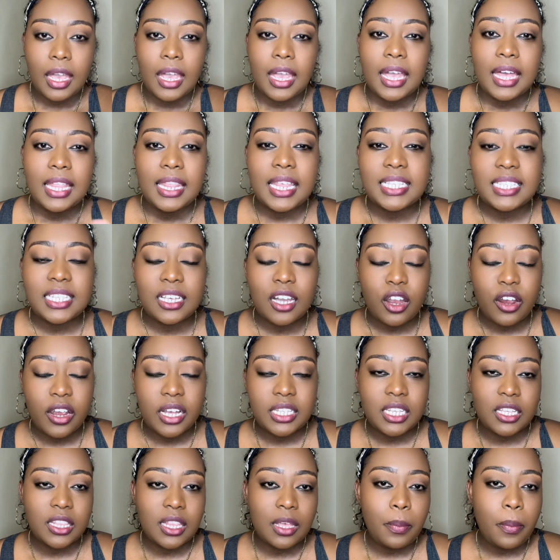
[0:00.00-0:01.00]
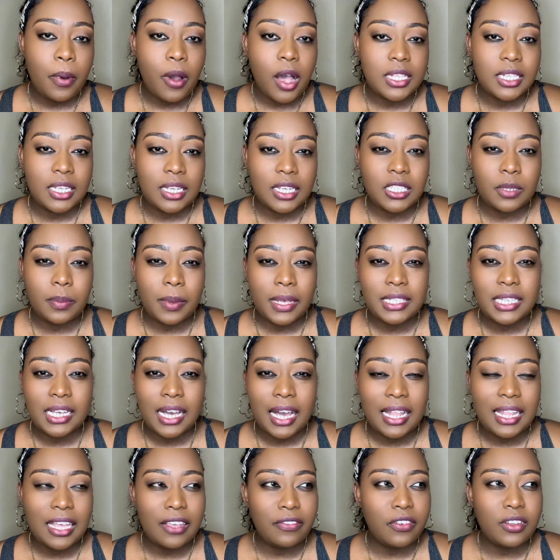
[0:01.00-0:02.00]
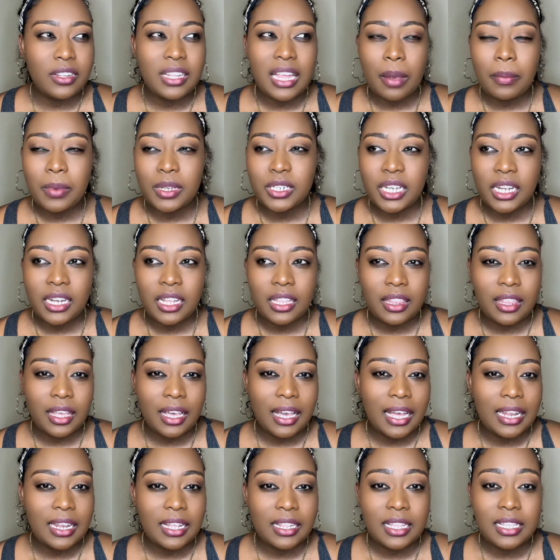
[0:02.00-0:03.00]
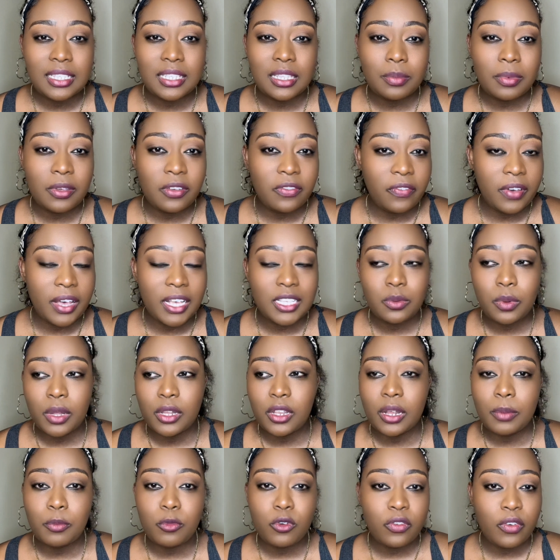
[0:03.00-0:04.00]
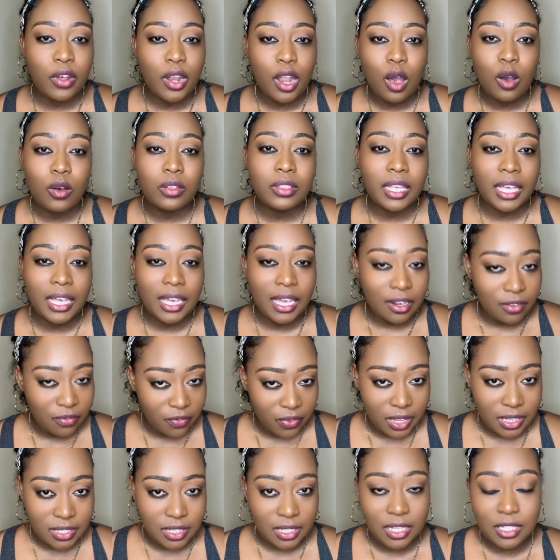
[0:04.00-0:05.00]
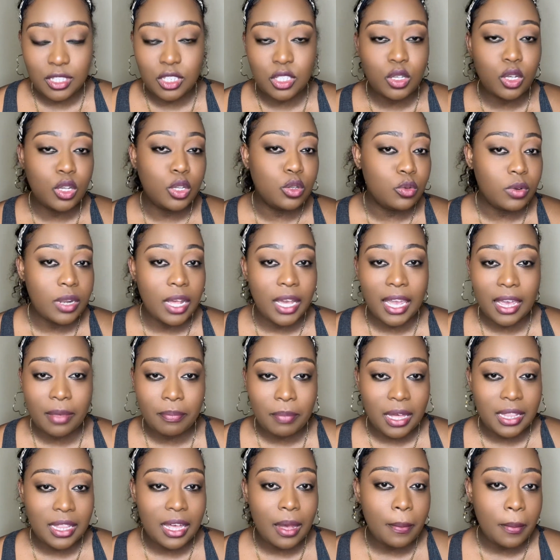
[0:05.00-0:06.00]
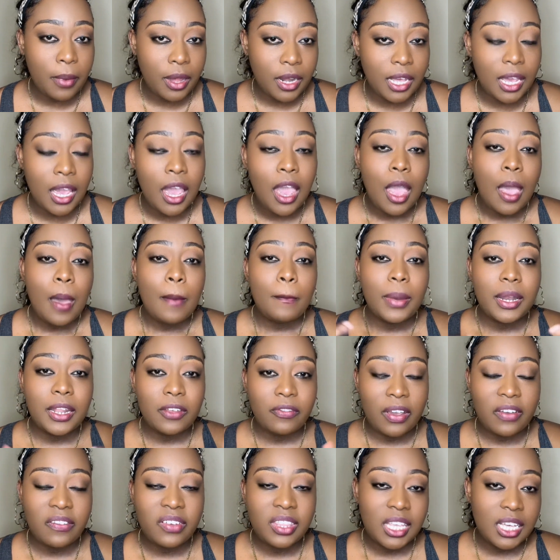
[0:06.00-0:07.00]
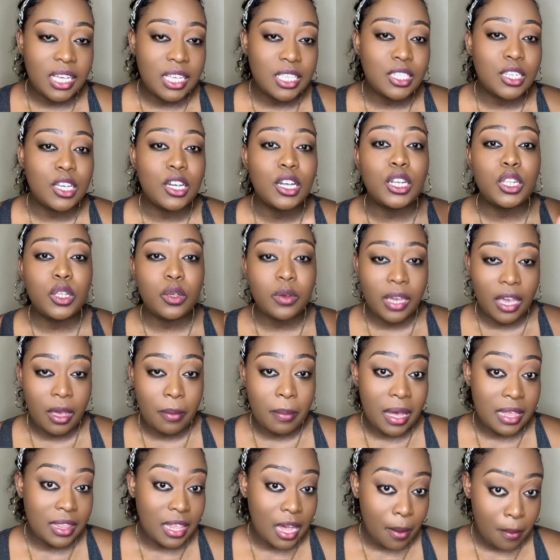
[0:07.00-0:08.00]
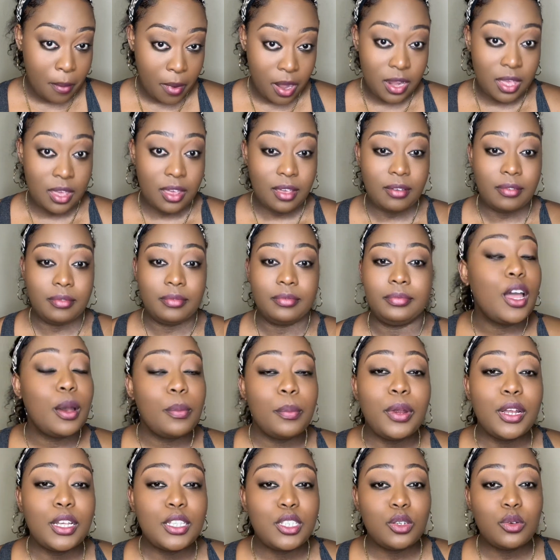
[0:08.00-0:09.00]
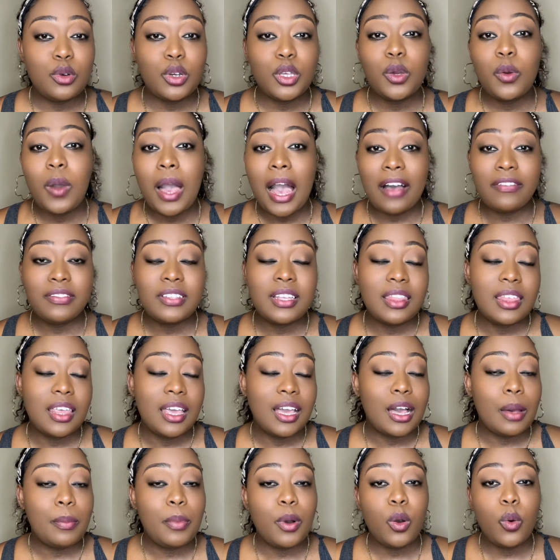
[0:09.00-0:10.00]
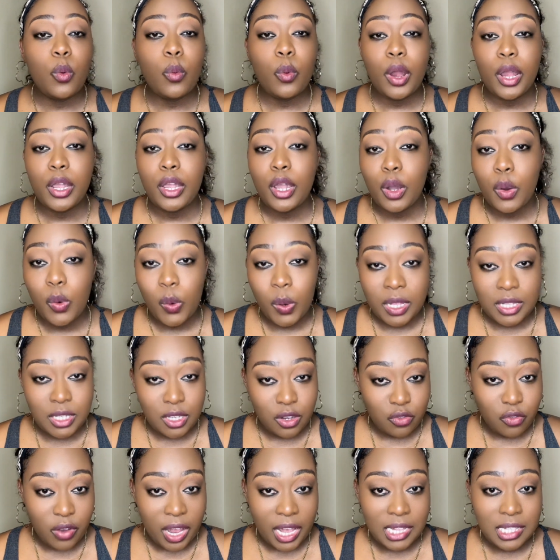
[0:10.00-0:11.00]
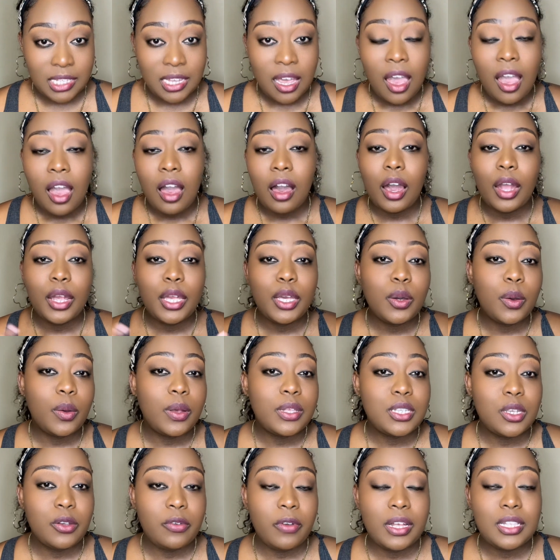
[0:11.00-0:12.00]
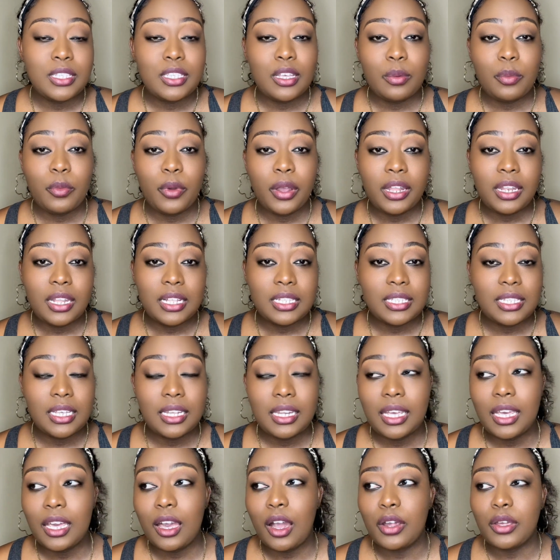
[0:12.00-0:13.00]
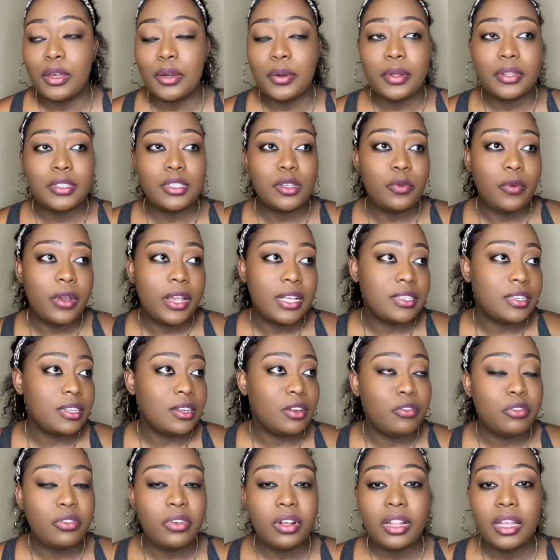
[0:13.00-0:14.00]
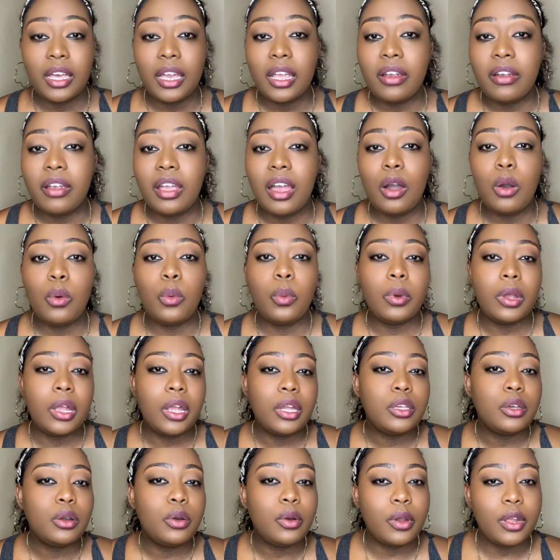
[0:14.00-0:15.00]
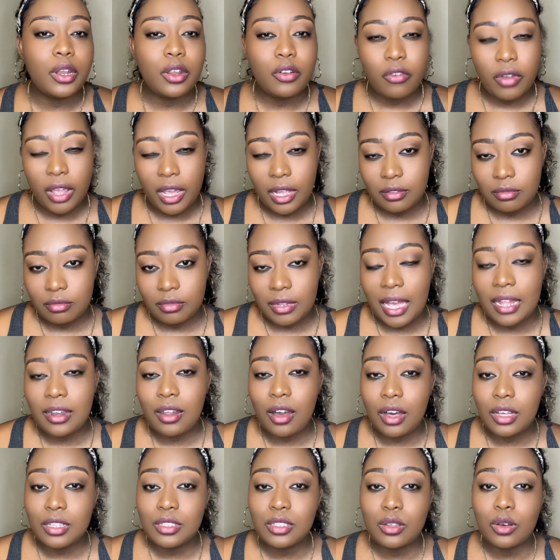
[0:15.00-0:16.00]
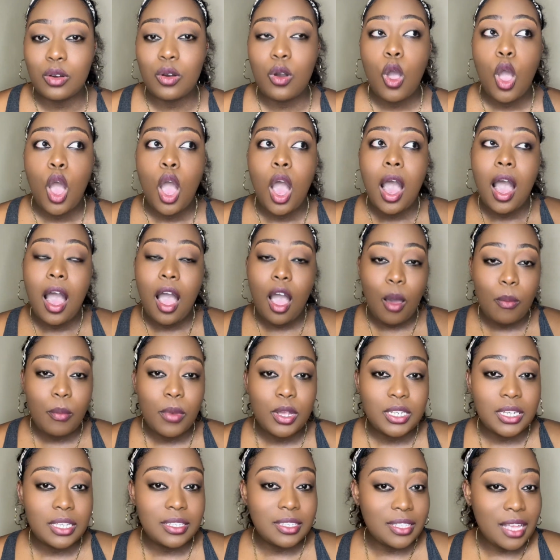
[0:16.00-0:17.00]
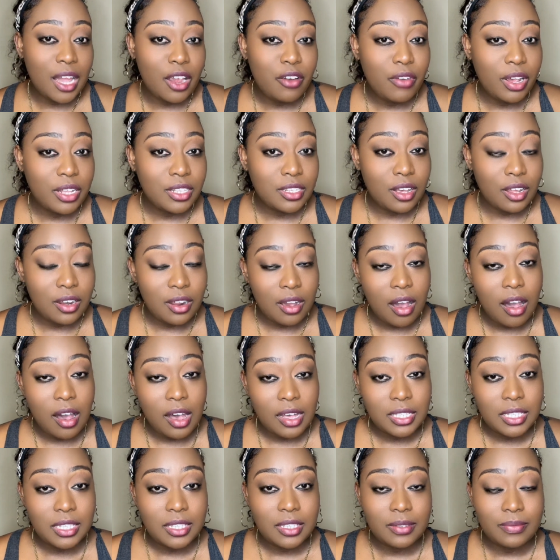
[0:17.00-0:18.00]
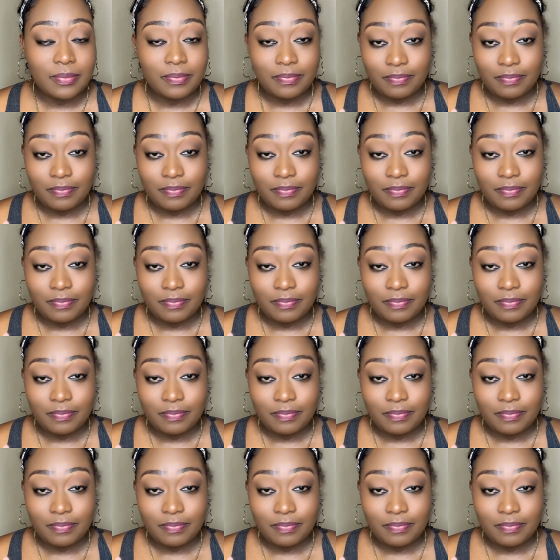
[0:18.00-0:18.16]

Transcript: The security deposit is basically if you damage anything and it needs to be fixed when you're moving out, they can fix it. So you do not get back that money. But if everything is good, you get back that money. Number 2, you have to think about where you're going to rent. Are you going to rent somewhere in the city? Are you going to rent in a rural area? Where are you going to rent? And also, how much is that rent going to cost?